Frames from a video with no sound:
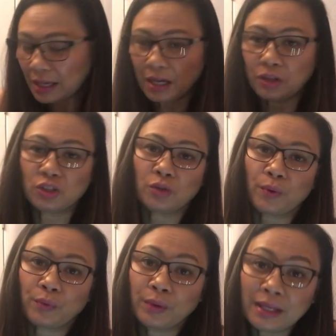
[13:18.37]
I usually
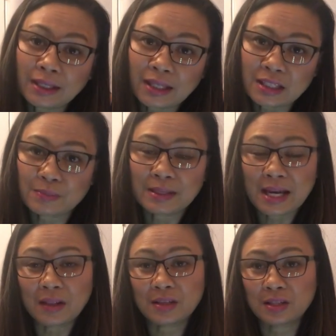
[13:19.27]
wear reading glasses, but
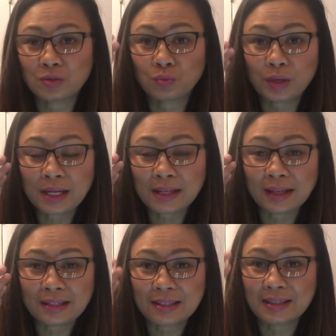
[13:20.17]
now this is reading
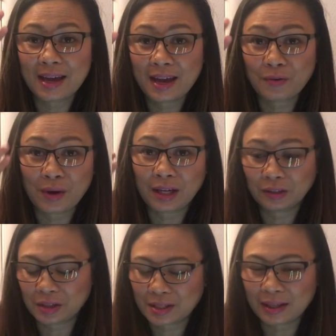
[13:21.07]
glasses and
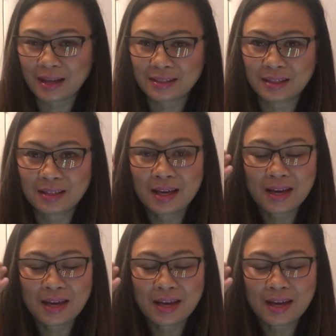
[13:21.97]
regular glasses.